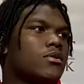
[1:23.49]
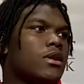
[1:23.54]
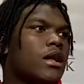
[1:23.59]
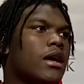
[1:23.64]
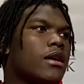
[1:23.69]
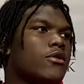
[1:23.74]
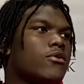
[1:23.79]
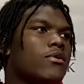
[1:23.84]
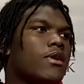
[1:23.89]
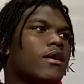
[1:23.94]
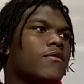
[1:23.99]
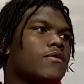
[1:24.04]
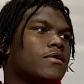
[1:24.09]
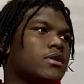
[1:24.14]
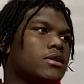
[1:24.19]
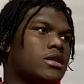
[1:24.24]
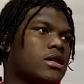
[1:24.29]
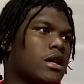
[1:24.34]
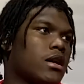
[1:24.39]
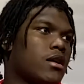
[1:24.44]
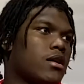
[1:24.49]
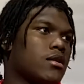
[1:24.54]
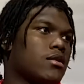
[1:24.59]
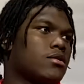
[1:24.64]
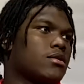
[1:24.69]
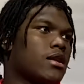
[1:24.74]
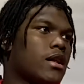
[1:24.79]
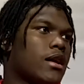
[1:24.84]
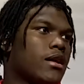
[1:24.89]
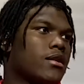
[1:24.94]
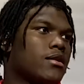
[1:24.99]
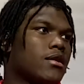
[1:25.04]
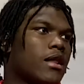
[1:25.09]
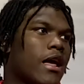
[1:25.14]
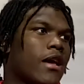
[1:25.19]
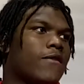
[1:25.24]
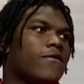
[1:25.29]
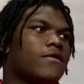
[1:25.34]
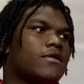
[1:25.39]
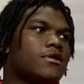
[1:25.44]
Like, you have to change. Like,
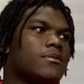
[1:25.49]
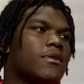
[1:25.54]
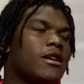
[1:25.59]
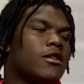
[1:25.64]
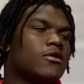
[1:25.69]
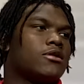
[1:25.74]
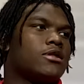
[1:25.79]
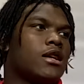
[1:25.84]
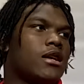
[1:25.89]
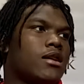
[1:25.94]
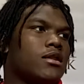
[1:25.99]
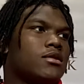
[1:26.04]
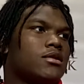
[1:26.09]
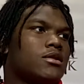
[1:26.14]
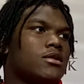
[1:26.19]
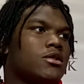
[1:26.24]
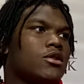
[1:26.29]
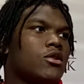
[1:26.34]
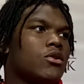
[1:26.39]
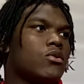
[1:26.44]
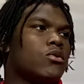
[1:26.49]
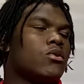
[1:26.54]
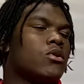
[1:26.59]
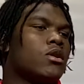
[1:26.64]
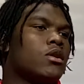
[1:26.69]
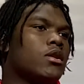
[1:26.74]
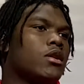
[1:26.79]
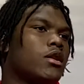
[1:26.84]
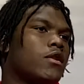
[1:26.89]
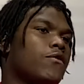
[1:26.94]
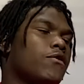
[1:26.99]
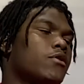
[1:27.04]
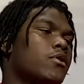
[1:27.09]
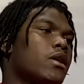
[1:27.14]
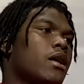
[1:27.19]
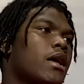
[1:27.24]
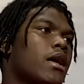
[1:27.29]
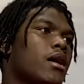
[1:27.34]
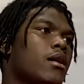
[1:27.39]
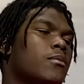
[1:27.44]
life is about changes. So if you're
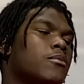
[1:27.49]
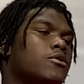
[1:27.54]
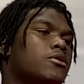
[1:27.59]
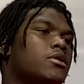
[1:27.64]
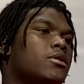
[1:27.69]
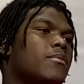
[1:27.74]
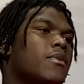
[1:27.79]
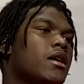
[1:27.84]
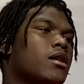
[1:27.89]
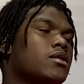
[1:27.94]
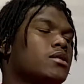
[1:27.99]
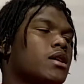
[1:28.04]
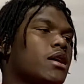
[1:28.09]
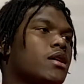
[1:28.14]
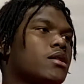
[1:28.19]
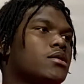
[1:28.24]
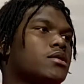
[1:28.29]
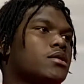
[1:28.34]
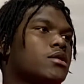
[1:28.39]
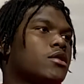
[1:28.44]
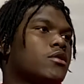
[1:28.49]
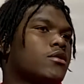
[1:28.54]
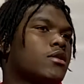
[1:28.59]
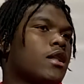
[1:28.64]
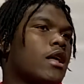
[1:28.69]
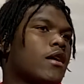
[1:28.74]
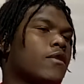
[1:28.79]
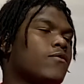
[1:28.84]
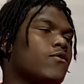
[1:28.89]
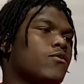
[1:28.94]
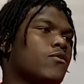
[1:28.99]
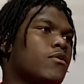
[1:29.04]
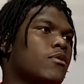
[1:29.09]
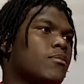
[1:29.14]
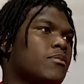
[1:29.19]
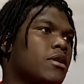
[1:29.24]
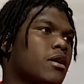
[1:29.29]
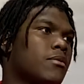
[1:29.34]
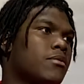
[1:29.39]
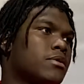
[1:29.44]
not able to make changes in your life, you won't
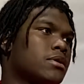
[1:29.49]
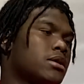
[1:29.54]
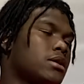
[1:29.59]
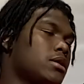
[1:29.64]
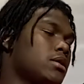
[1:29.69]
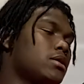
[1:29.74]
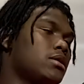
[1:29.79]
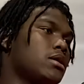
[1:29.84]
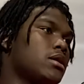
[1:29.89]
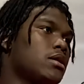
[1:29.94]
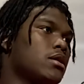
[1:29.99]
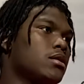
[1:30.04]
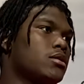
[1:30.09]
be able to succeed.